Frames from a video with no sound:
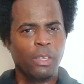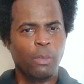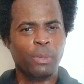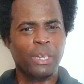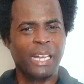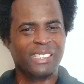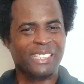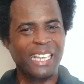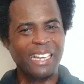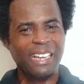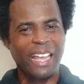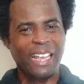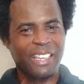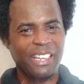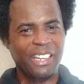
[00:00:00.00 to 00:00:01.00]
And when I tell
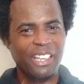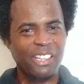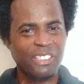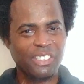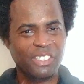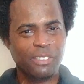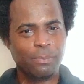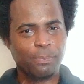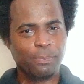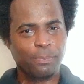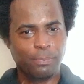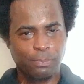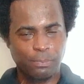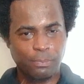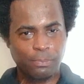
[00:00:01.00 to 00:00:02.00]
it like it is,
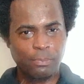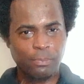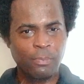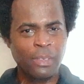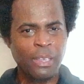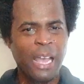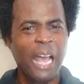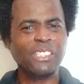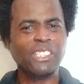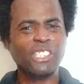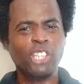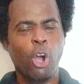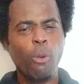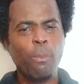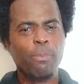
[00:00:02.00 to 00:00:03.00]
I
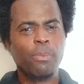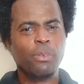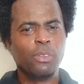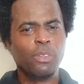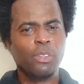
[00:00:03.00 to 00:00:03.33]
just hope